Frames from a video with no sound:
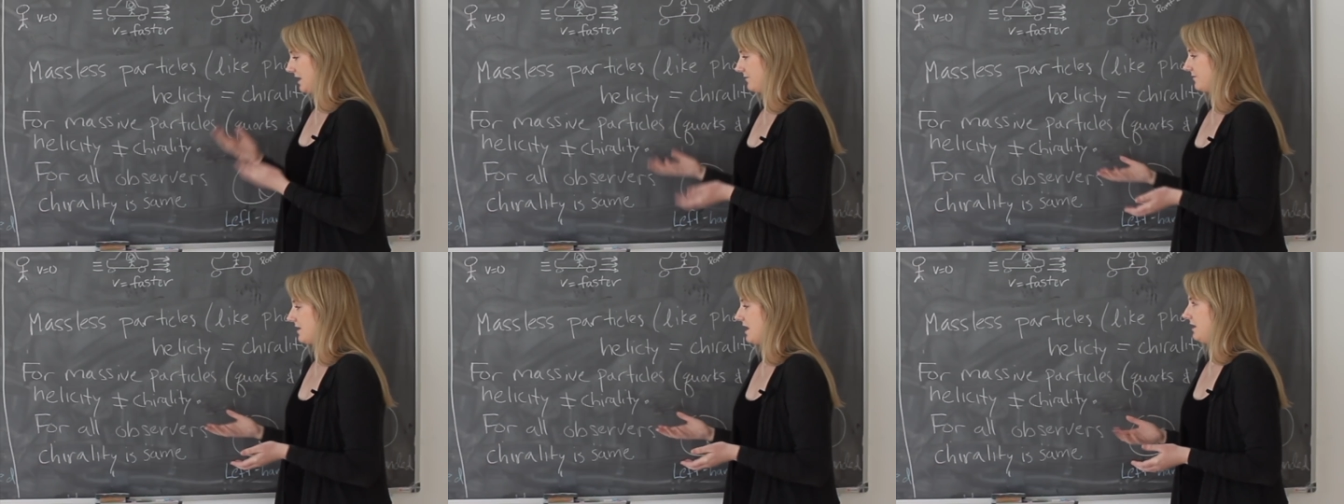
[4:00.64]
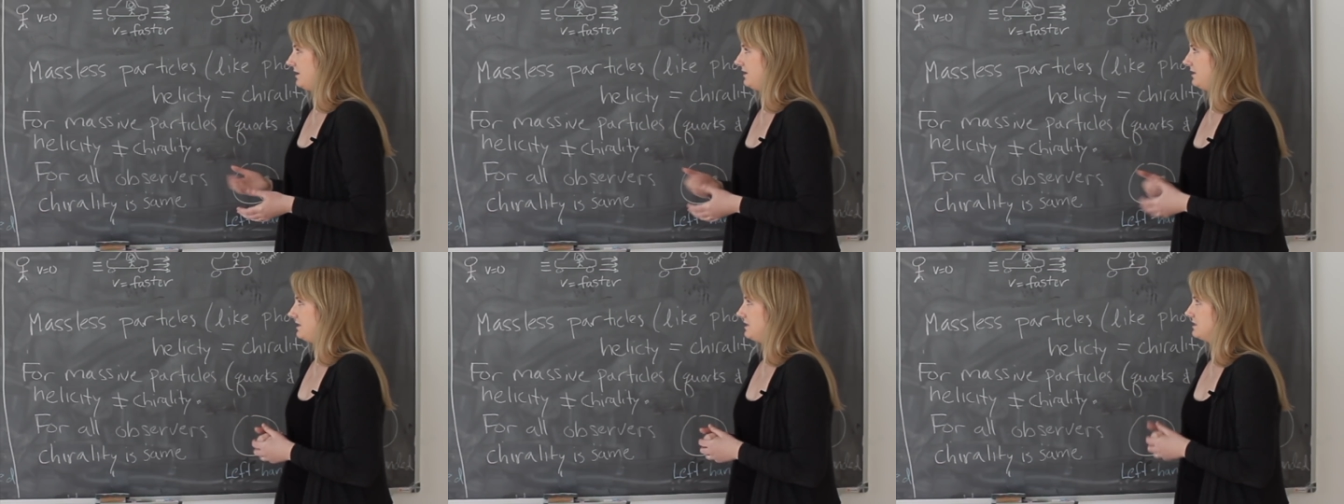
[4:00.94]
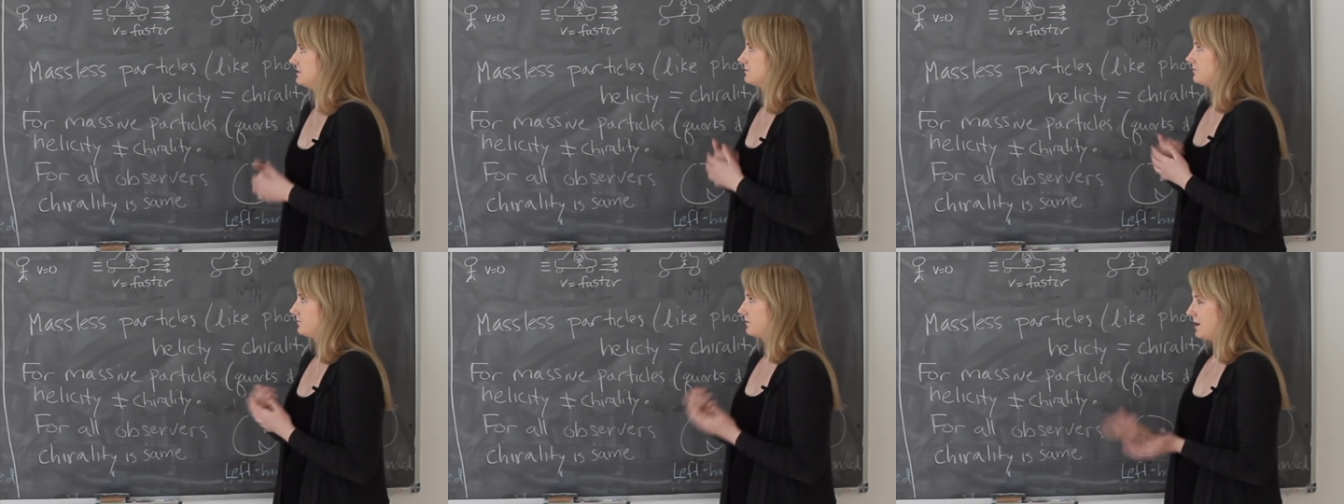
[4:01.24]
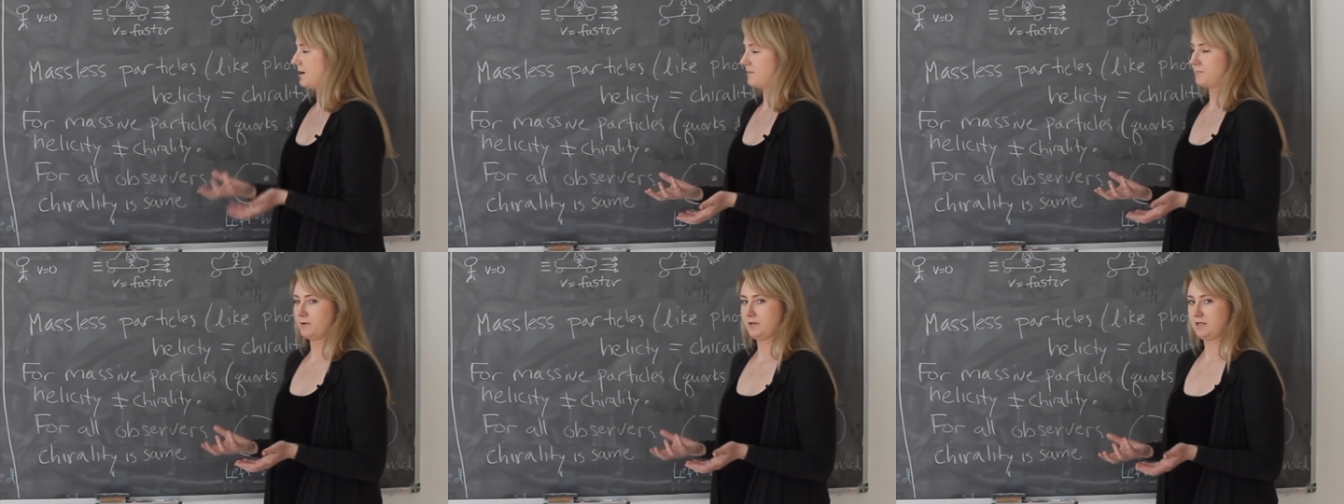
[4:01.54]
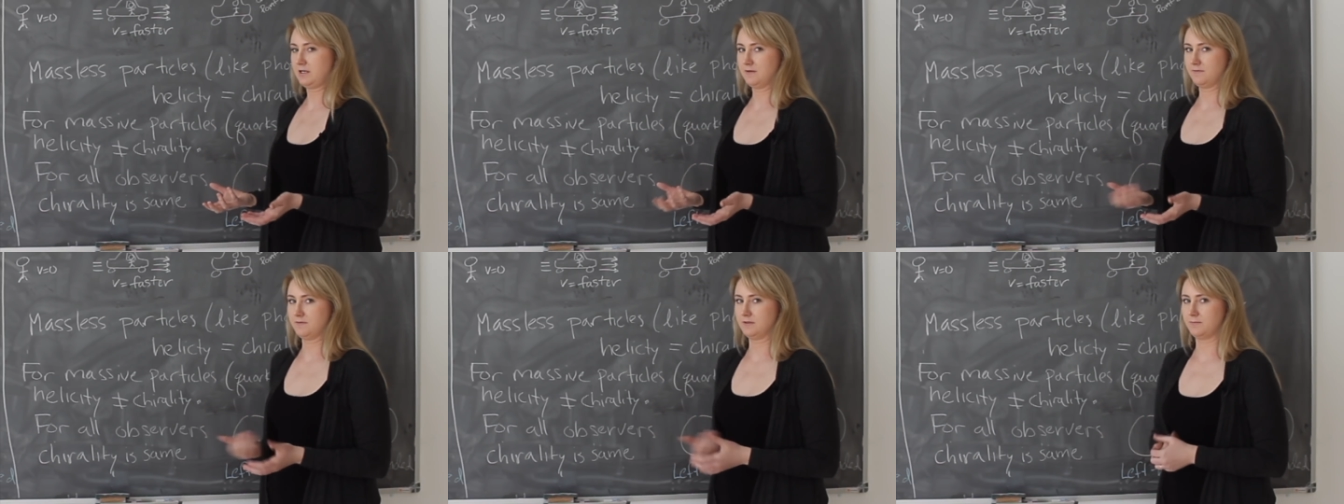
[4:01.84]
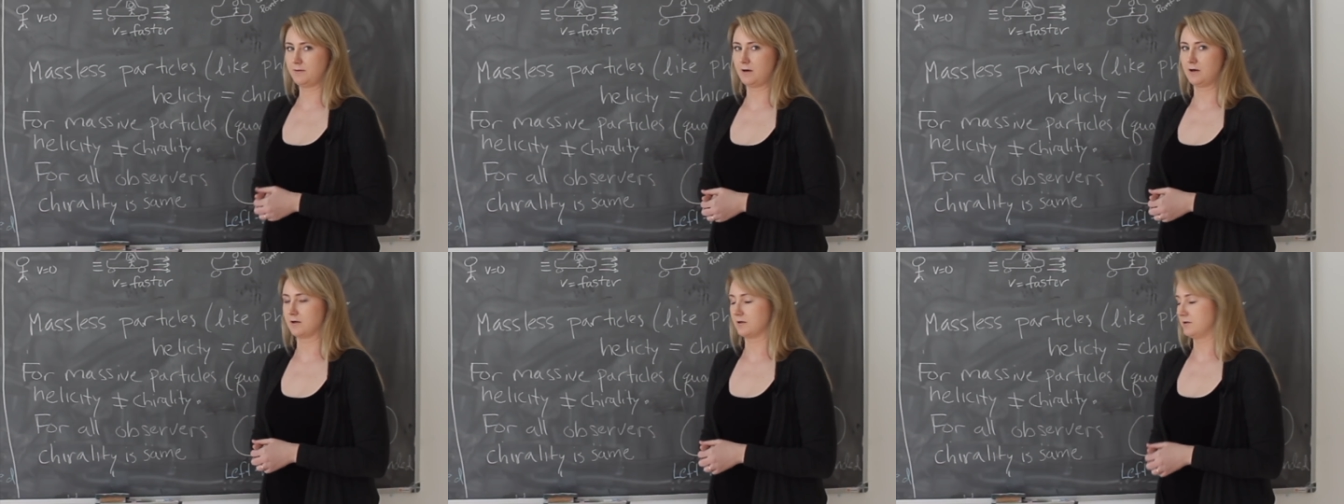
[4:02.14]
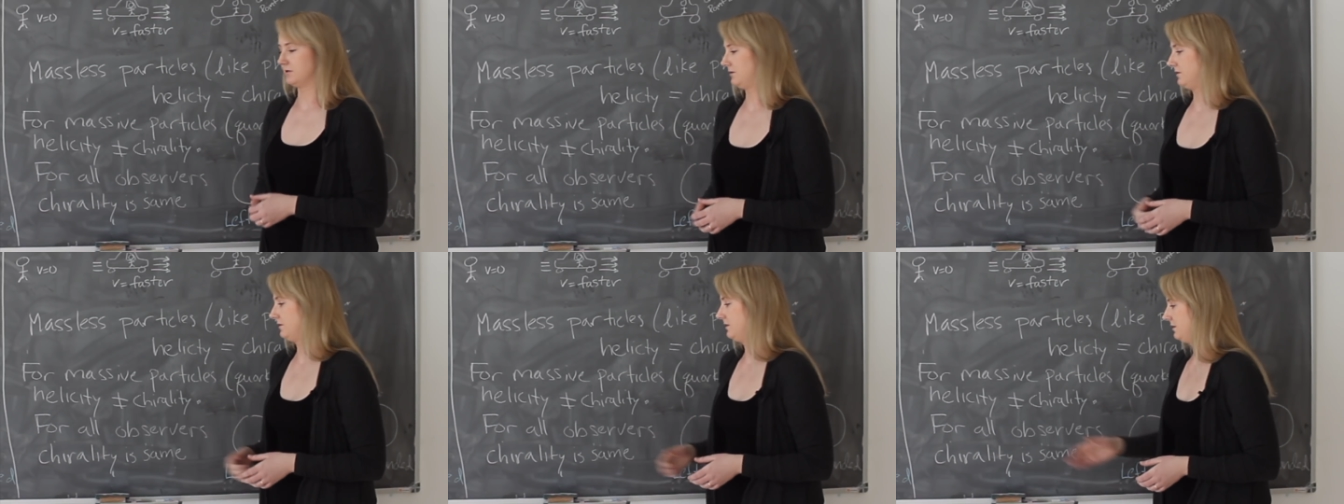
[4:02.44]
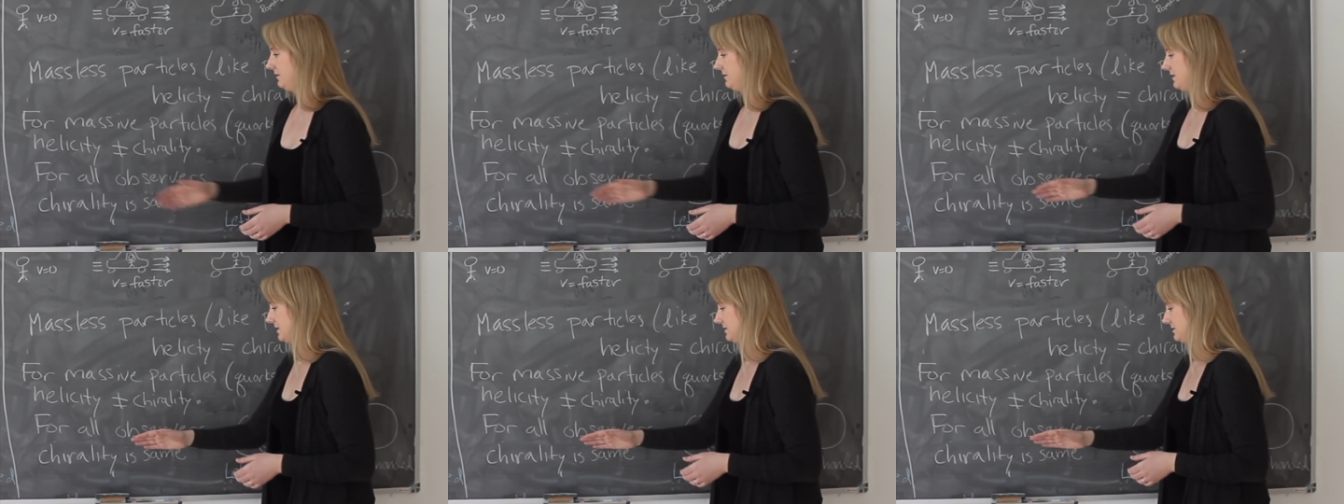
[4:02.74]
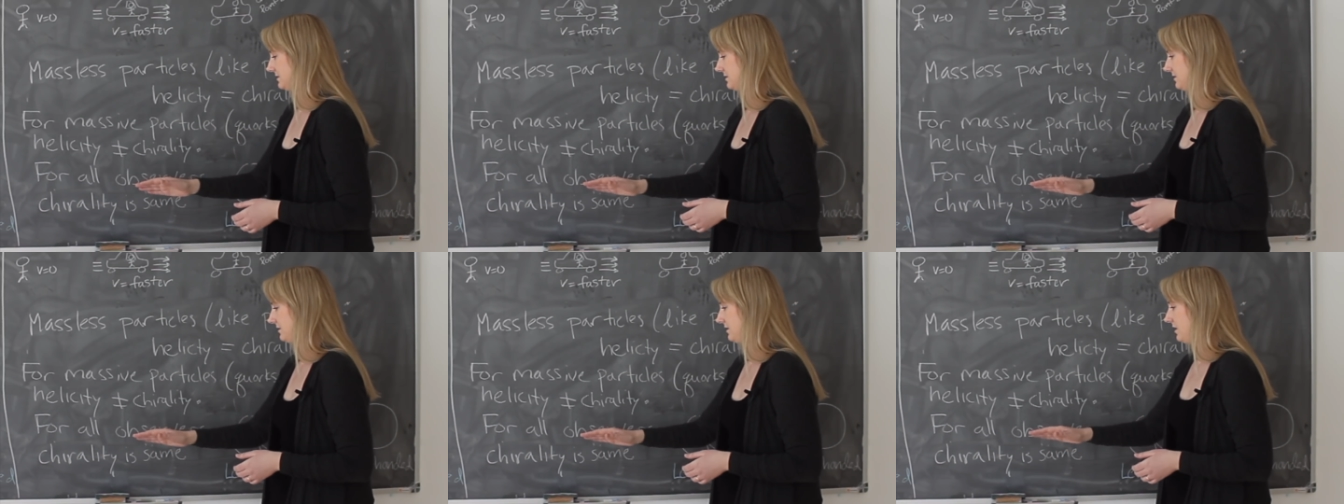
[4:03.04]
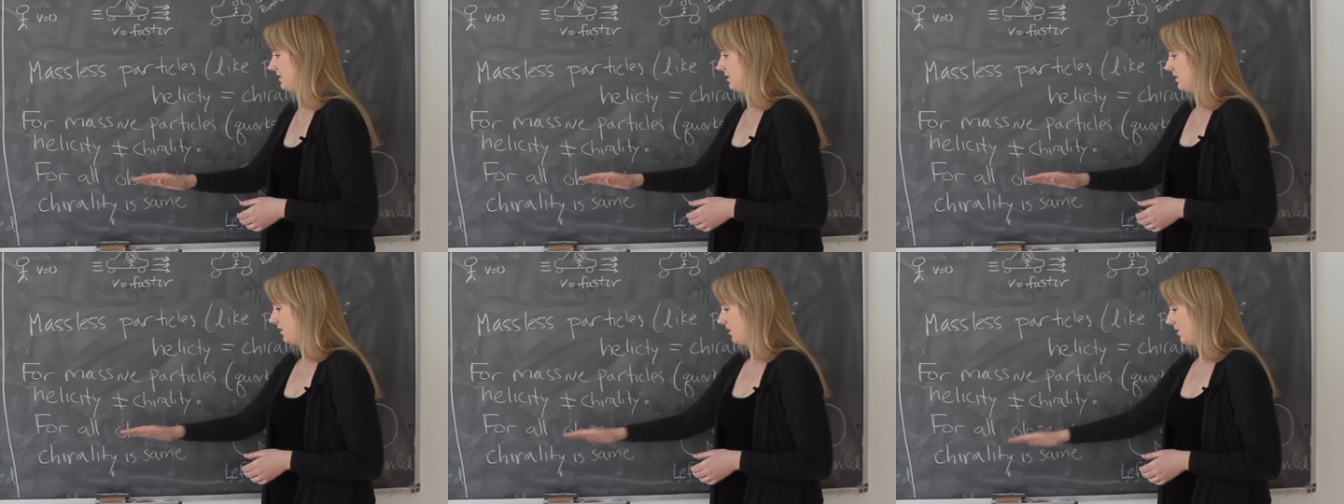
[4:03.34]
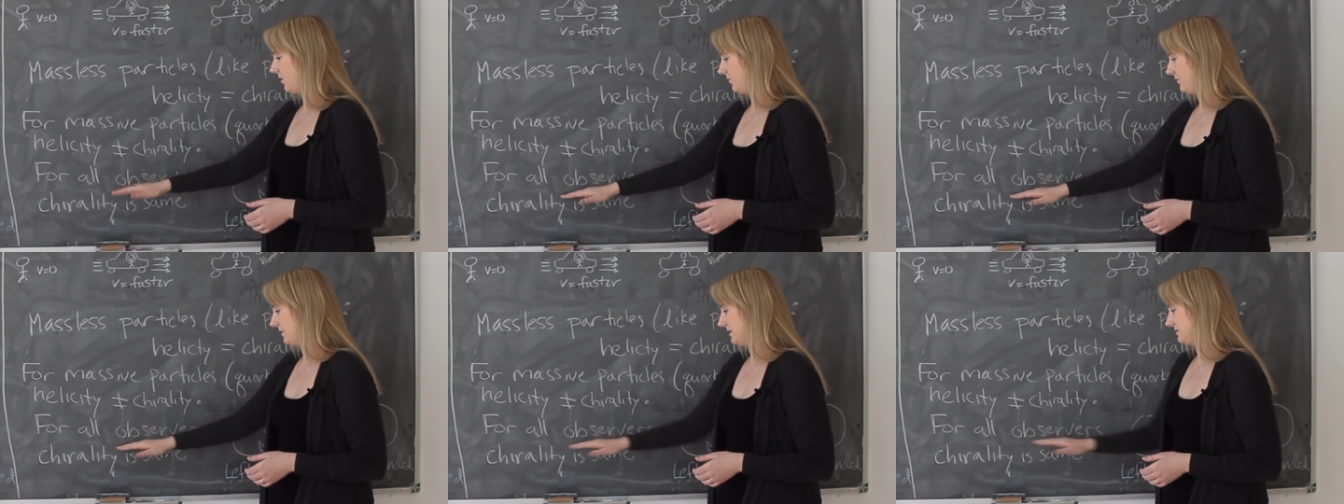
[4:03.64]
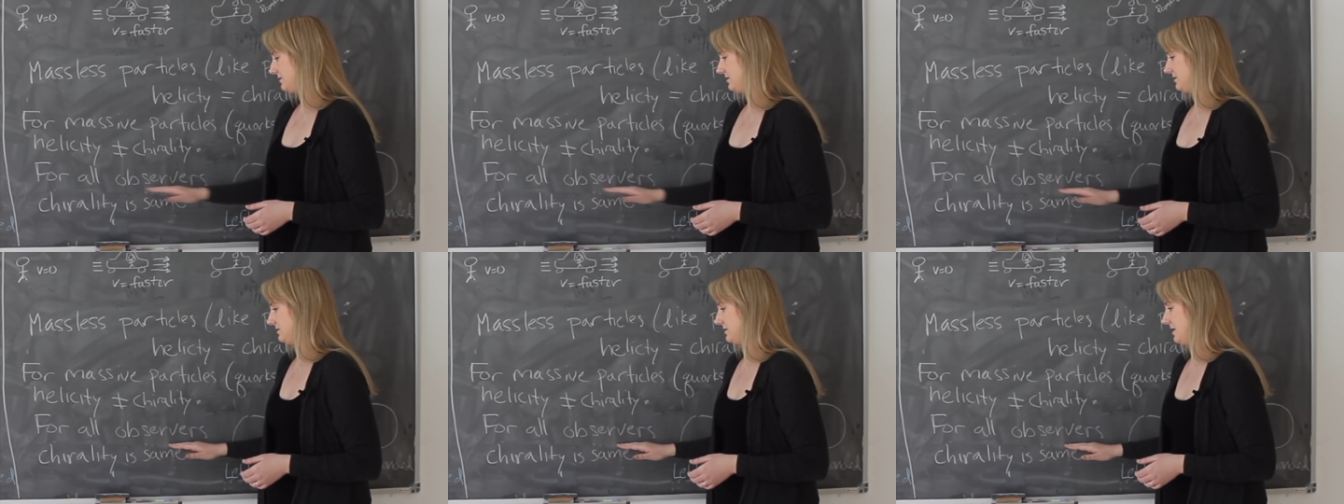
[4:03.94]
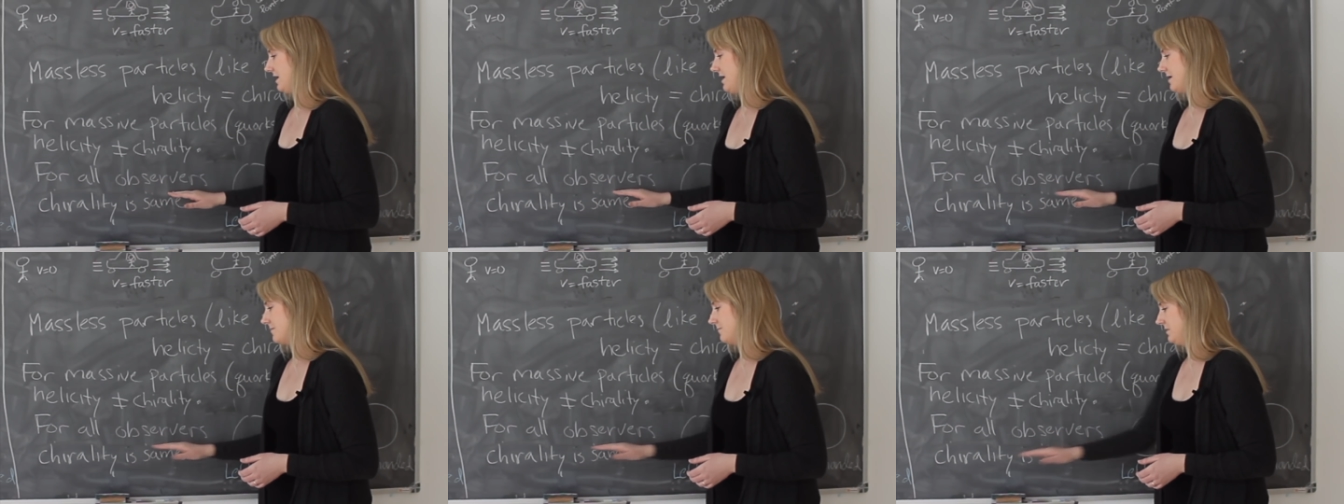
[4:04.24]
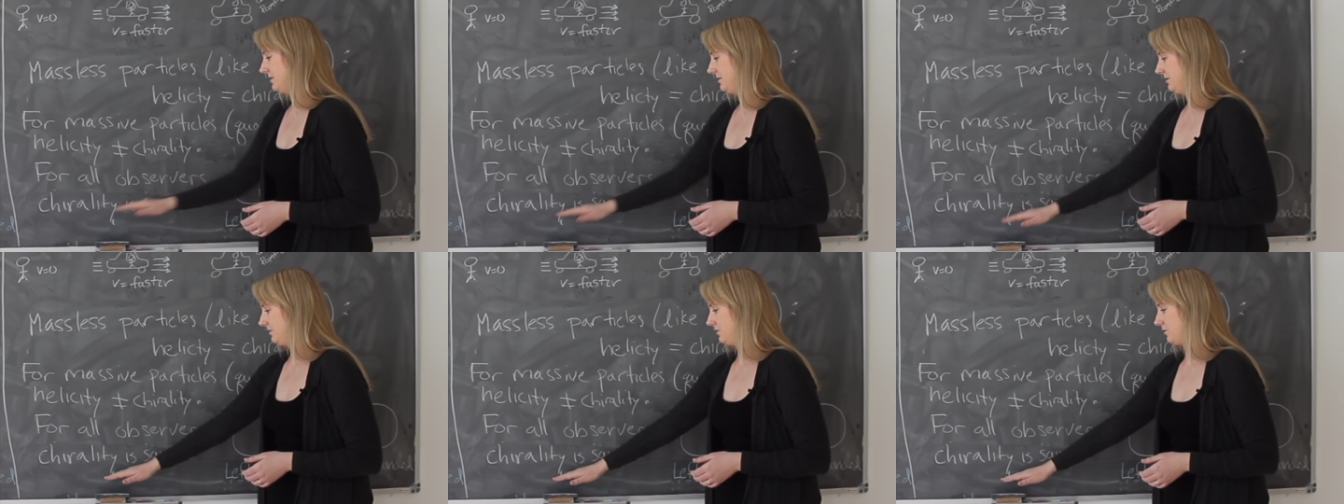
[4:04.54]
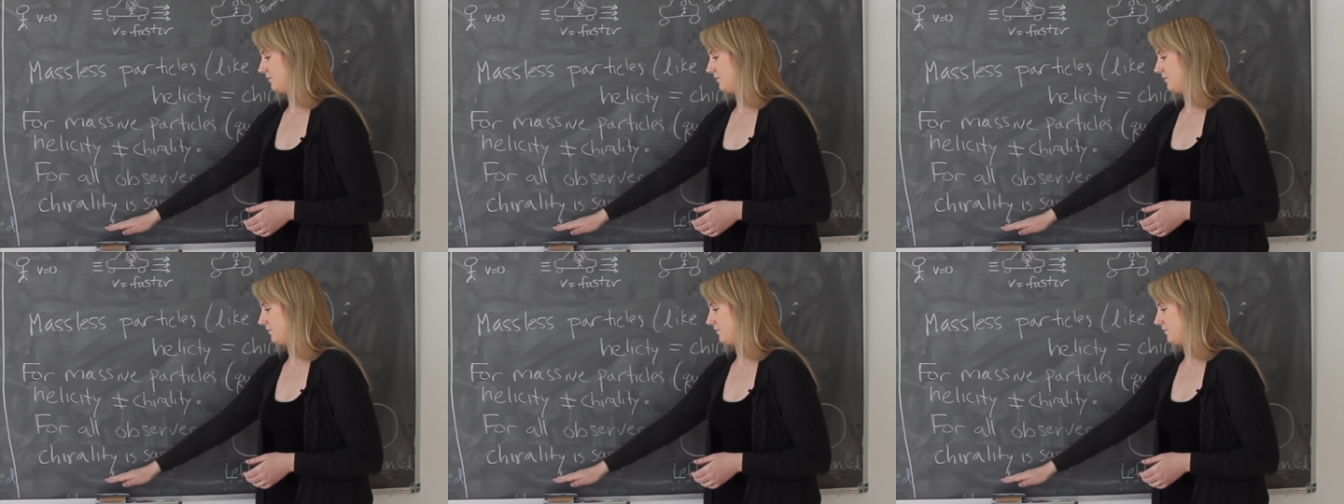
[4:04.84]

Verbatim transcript: chirality is a property of the particle that's always the same,